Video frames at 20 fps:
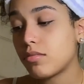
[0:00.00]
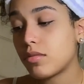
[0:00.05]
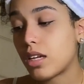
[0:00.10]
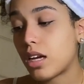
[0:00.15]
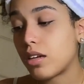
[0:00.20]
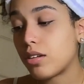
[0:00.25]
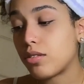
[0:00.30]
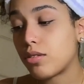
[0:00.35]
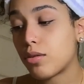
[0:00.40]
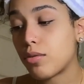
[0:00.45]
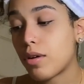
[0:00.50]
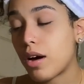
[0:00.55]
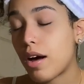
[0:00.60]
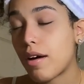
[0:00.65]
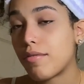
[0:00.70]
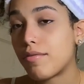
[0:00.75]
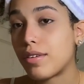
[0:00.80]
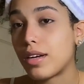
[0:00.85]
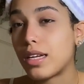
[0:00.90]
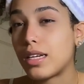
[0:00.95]
I don't
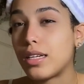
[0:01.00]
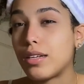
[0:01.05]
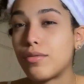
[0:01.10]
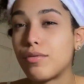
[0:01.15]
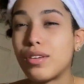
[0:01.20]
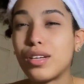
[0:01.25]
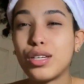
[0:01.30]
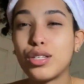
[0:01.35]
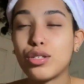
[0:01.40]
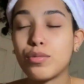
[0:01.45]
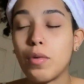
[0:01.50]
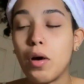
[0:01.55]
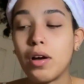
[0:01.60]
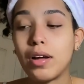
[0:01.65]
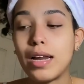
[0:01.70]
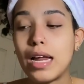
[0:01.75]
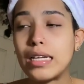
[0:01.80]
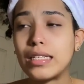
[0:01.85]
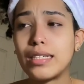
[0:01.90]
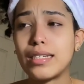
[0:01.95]
have any really small
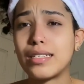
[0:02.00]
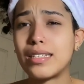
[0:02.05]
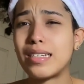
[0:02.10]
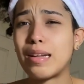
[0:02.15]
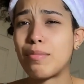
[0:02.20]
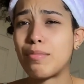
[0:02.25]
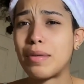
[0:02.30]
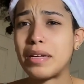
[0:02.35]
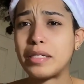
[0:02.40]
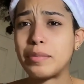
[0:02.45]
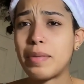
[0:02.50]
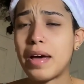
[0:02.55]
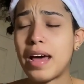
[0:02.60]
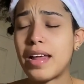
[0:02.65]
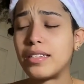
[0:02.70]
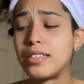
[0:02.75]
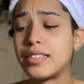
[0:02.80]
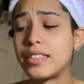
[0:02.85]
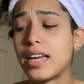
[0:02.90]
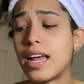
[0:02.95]
classes except my
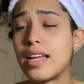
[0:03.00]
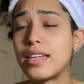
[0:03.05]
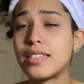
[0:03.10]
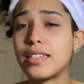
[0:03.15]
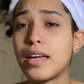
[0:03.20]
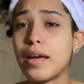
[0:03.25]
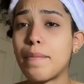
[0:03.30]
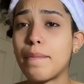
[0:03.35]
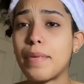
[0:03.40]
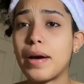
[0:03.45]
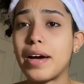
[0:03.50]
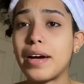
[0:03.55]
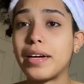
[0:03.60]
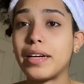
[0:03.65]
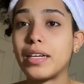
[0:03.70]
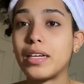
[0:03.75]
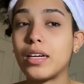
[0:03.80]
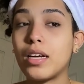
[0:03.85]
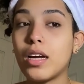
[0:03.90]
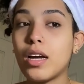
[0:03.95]
Spanish class and
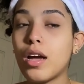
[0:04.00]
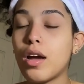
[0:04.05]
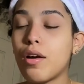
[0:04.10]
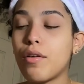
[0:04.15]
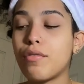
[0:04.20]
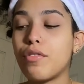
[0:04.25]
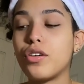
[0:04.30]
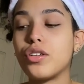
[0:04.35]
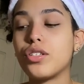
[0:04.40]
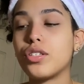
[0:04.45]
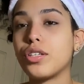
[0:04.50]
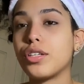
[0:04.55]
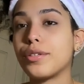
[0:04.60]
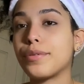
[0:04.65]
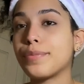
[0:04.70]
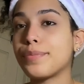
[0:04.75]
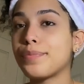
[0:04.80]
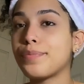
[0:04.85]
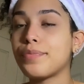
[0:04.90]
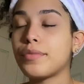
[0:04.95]
my first year
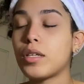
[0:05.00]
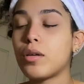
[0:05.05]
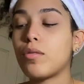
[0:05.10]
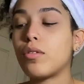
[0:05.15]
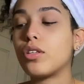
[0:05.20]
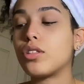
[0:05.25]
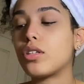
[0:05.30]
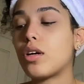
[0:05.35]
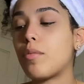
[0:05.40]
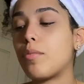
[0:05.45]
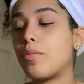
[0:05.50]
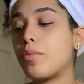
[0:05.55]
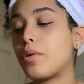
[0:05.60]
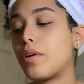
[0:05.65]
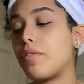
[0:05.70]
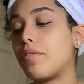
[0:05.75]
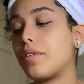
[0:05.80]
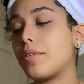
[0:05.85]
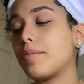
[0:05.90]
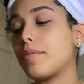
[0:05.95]
workshop,
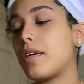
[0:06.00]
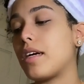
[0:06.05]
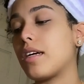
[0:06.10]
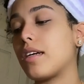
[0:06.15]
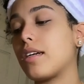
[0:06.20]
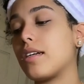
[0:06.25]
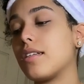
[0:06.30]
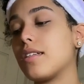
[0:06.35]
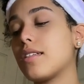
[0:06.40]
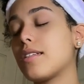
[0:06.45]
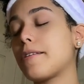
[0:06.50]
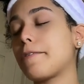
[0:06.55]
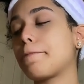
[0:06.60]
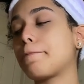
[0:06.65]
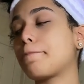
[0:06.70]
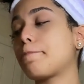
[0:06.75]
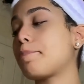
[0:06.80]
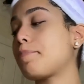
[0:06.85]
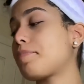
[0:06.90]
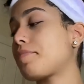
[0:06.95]
whatever, I guess.
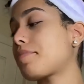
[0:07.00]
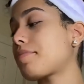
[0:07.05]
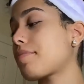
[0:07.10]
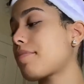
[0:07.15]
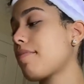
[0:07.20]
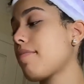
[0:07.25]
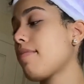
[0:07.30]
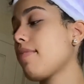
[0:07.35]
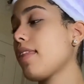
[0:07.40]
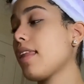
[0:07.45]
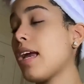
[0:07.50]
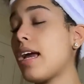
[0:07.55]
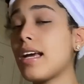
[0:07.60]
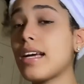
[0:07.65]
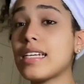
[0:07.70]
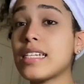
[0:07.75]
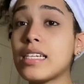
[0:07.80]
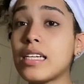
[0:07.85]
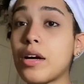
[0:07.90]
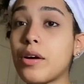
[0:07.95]
I
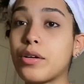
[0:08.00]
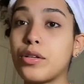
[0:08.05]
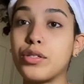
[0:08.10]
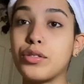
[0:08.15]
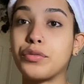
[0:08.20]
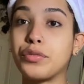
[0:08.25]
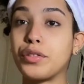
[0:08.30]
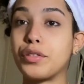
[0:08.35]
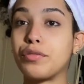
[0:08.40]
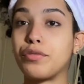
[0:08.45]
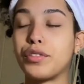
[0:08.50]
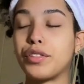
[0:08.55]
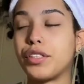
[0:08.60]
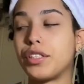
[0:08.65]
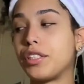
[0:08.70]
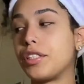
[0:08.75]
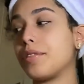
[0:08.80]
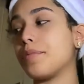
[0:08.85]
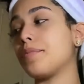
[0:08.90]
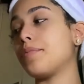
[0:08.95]
guess that's how it goes for
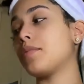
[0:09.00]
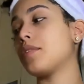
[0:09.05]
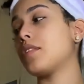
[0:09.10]
first year.